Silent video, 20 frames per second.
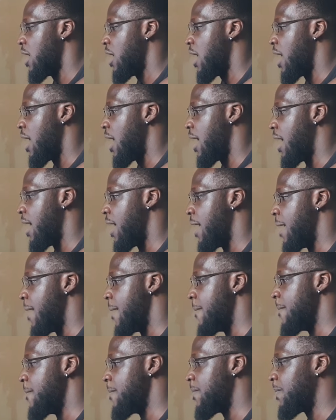
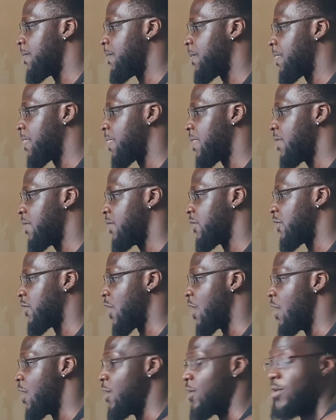Um,
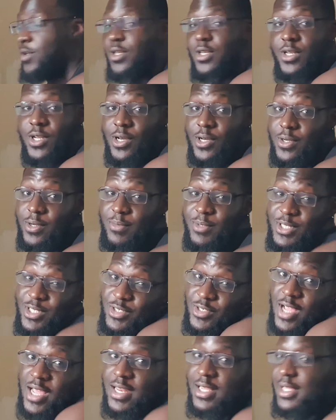so I'm just
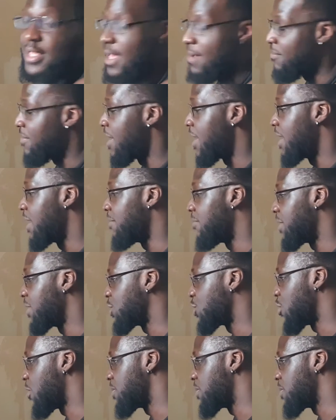trying to get my chops